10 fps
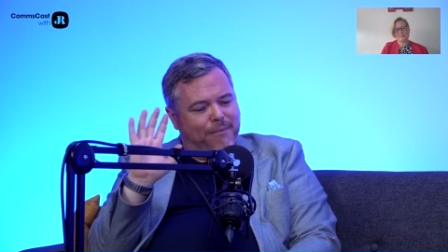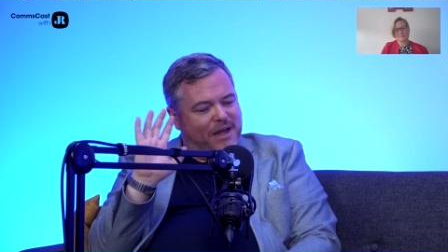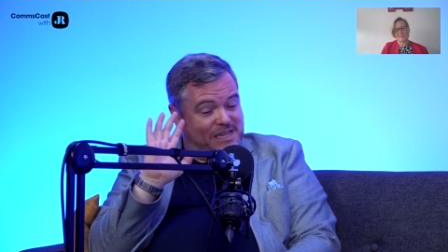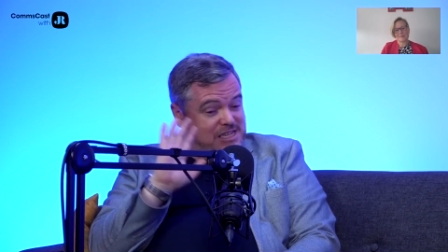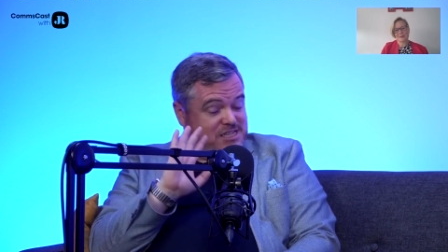
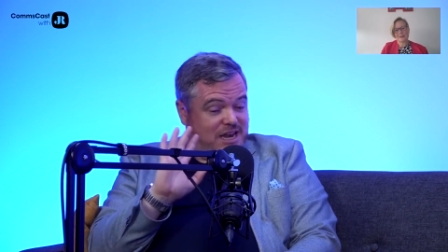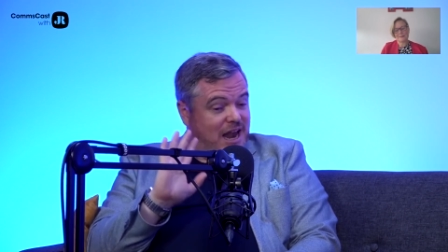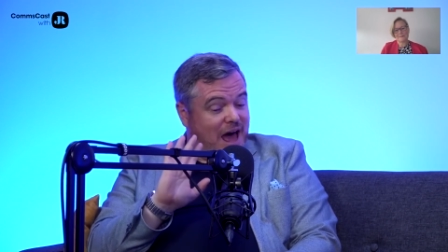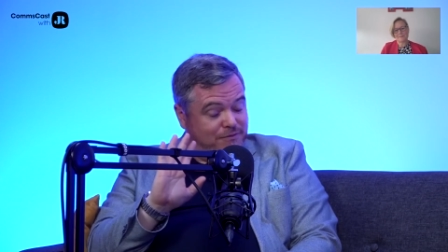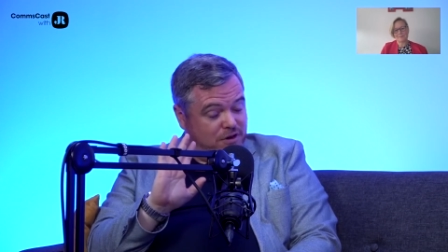This isn't an
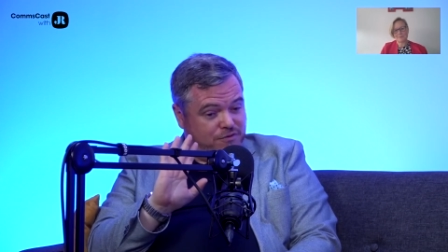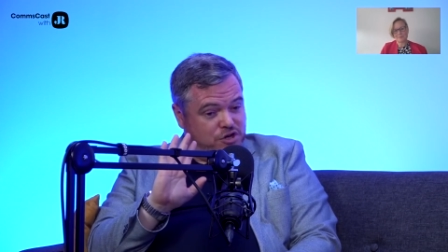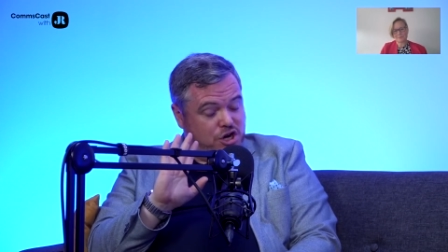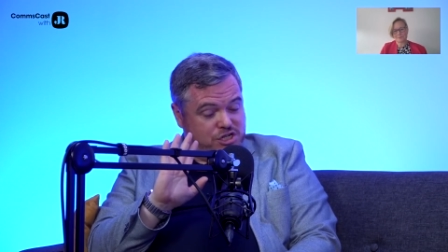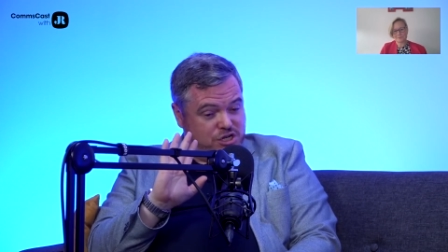advert for
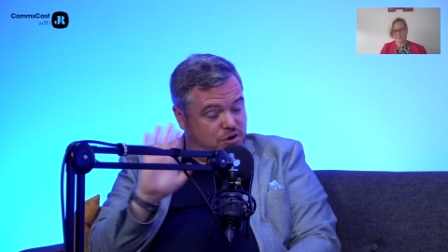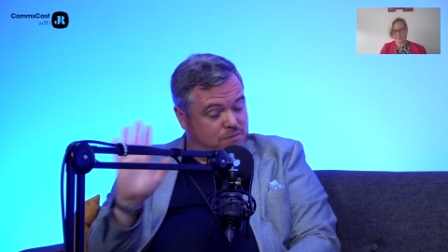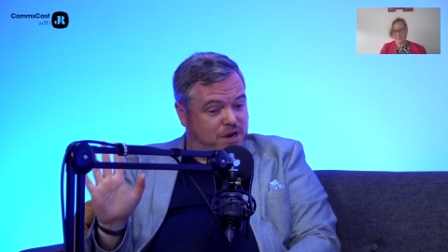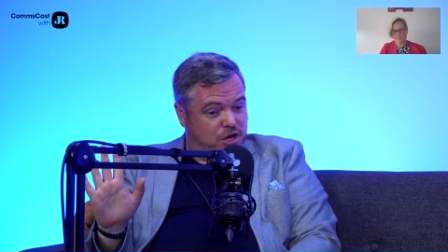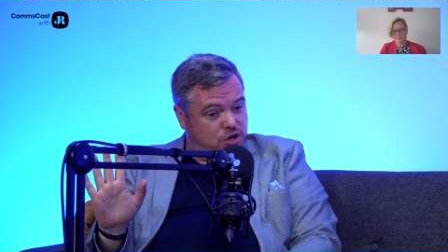Jersey Road,
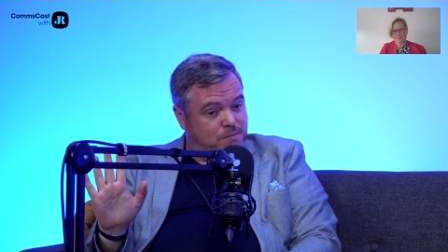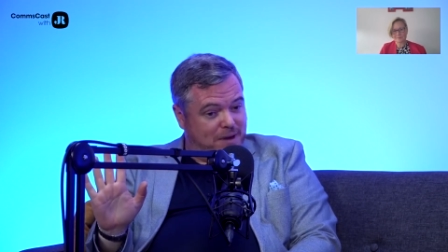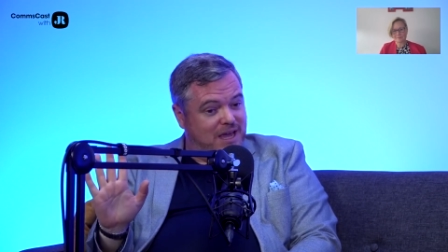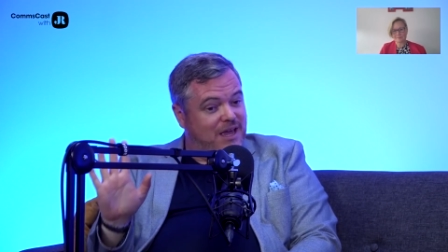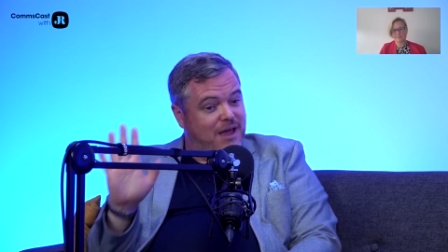but it could
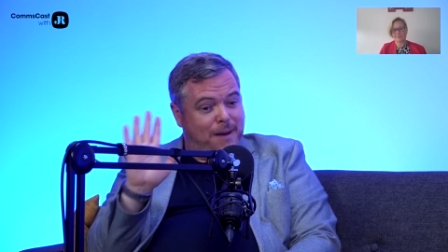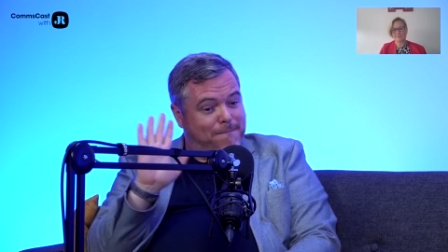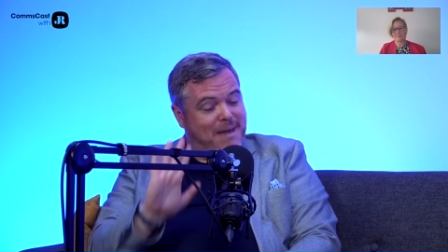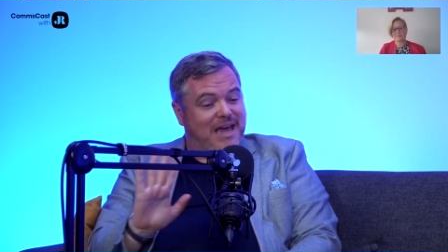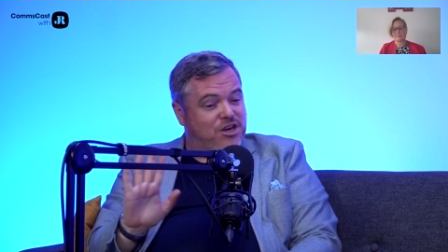be.
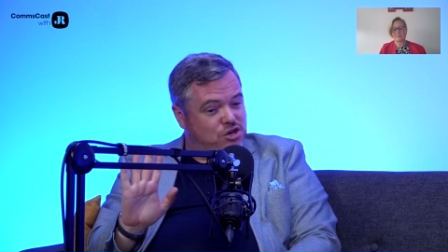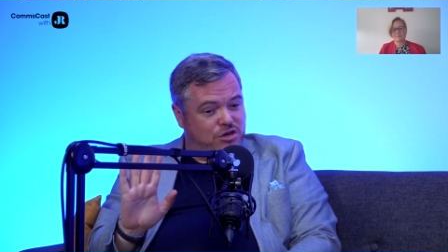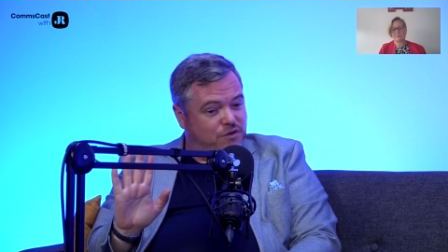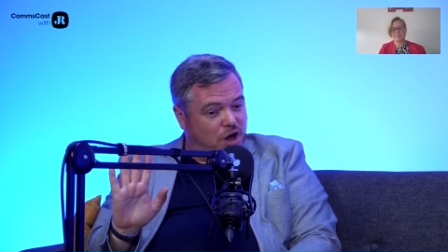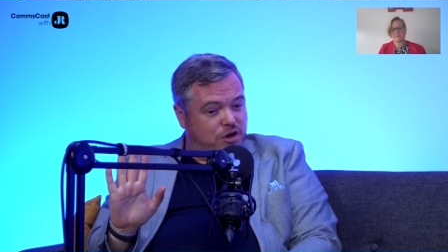Make sure
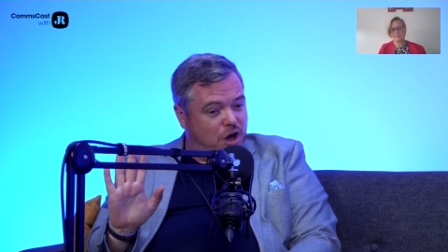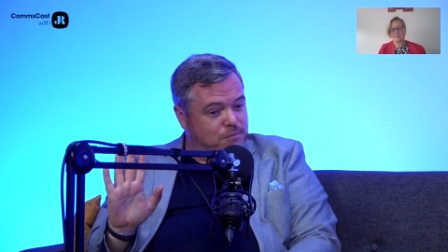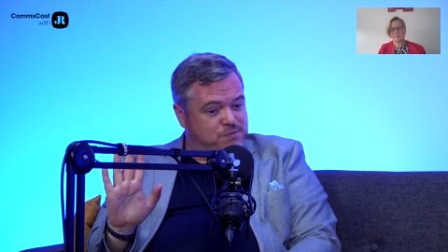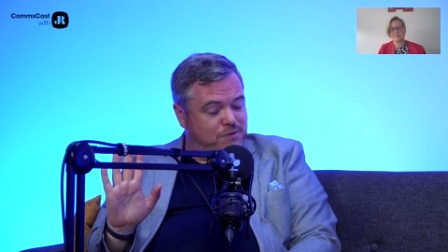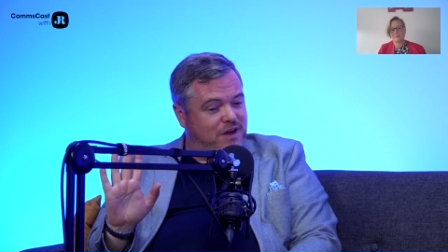you've got a
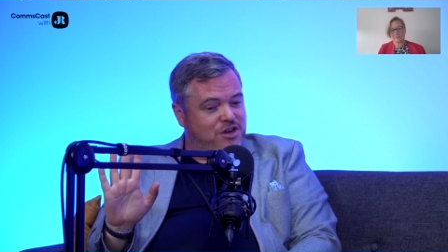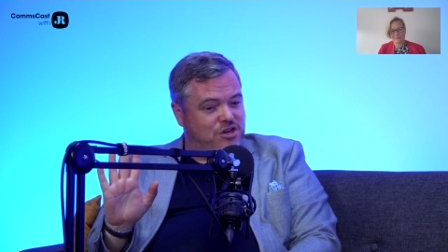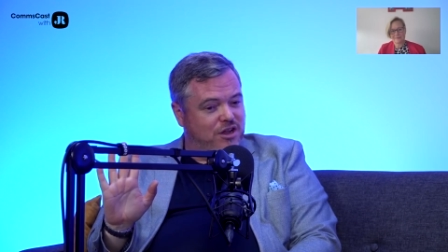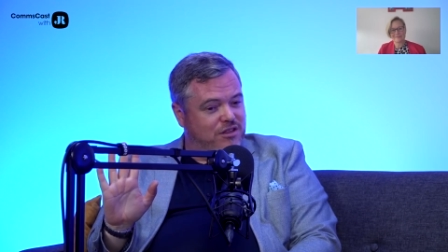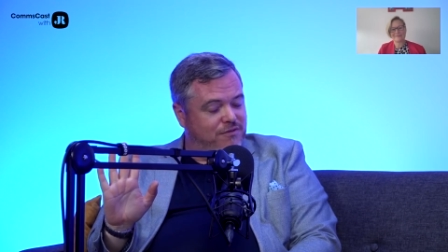comms
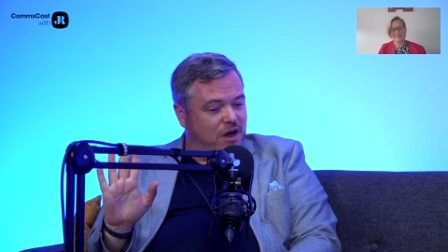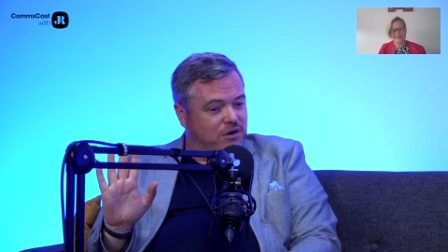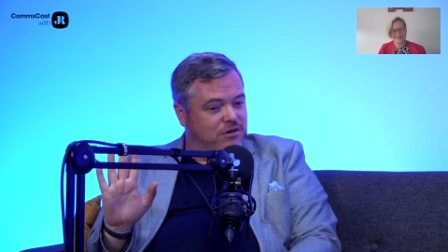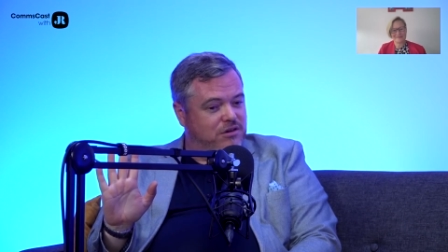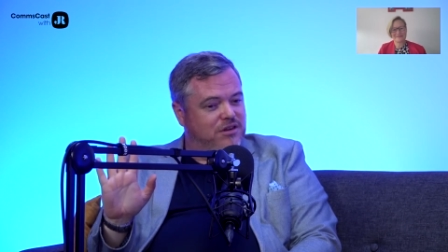professional on the
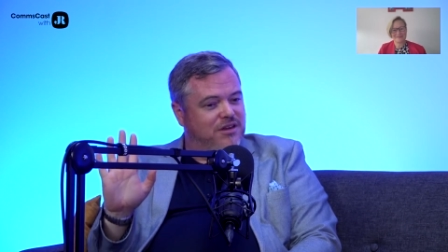phone.